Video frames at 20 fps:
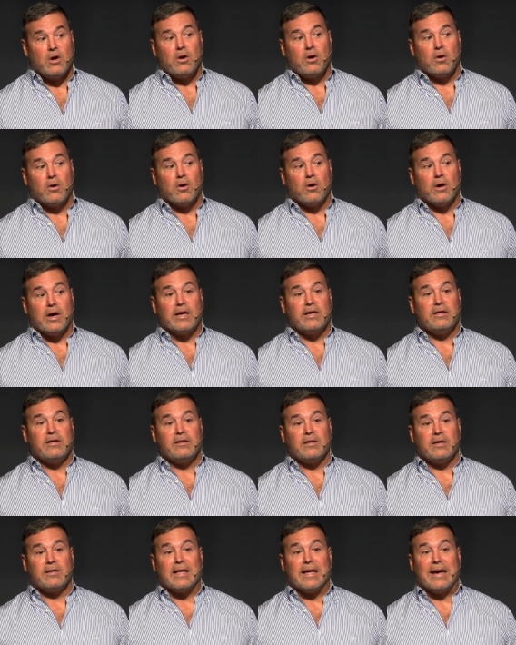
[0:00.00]
or
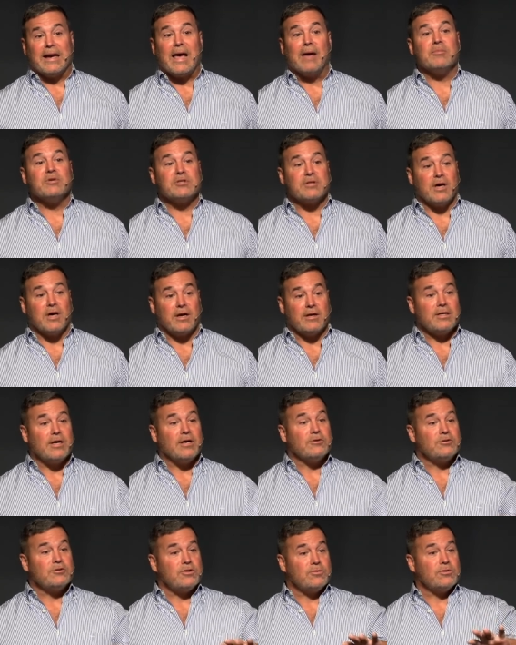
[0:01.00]
anything that Amazon
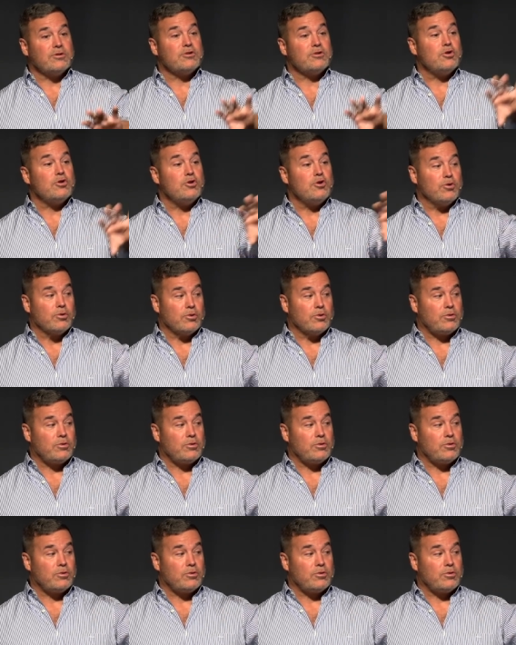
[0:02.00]
tells you is new.